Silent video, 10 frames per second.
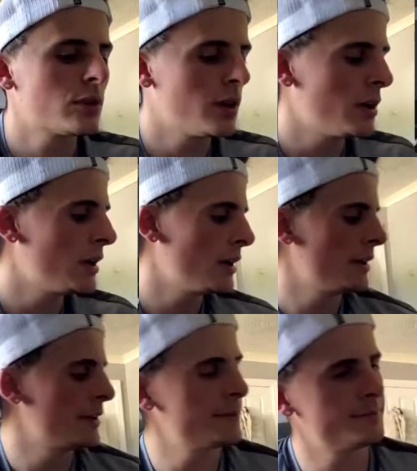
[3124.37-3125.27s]

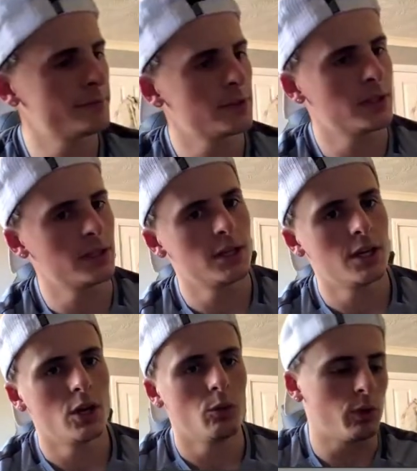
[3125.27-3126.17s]

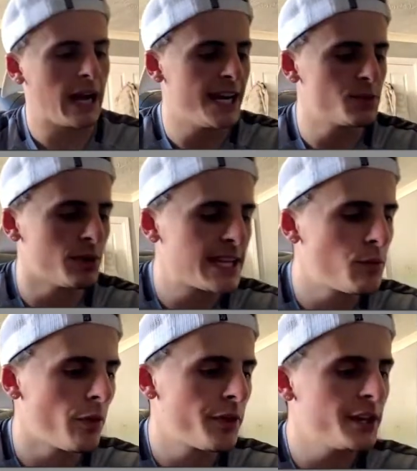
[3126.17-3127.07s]
Well, guys, what's
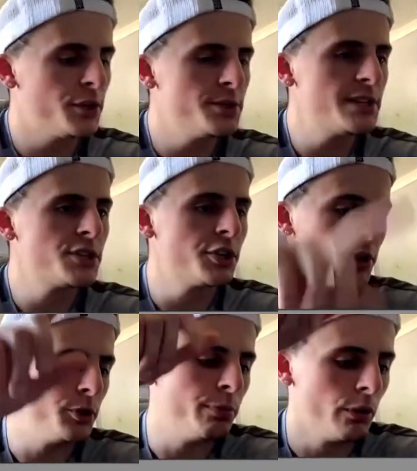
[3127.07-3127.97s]
everyone think news is gonna
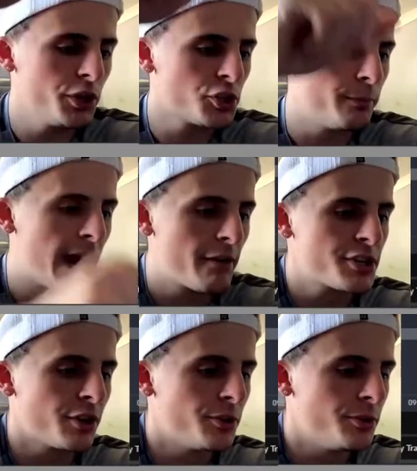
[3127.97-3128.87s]
do? Bullish or bearish
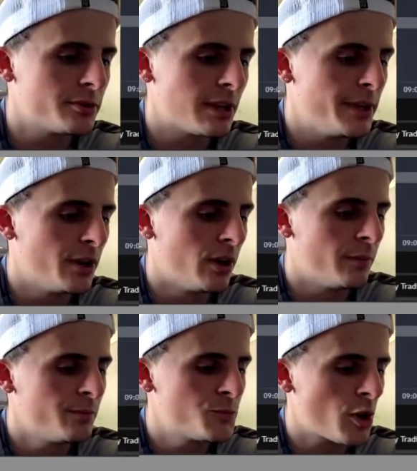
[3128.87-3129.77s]
on news? Let me know.
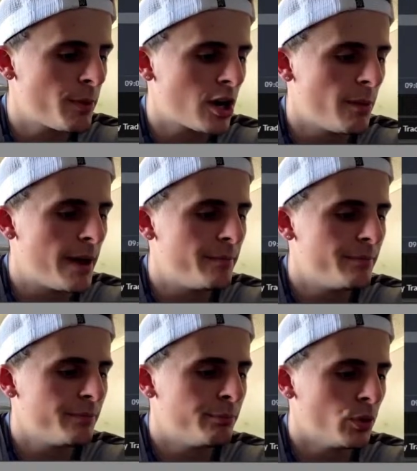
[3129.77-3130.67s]
Drop a comment.
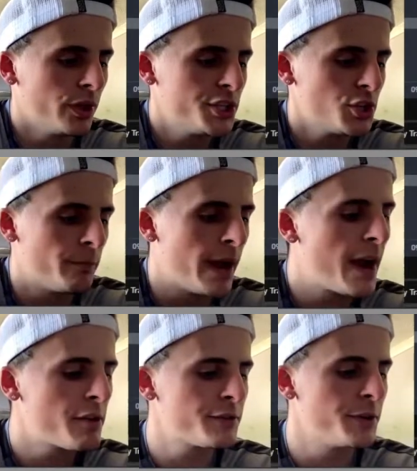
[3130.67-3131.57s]
Bullish or
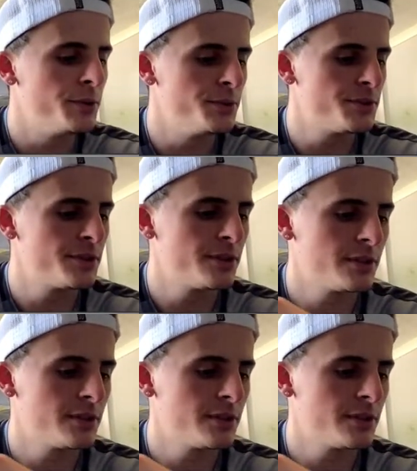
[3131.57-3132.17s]
bearish for news?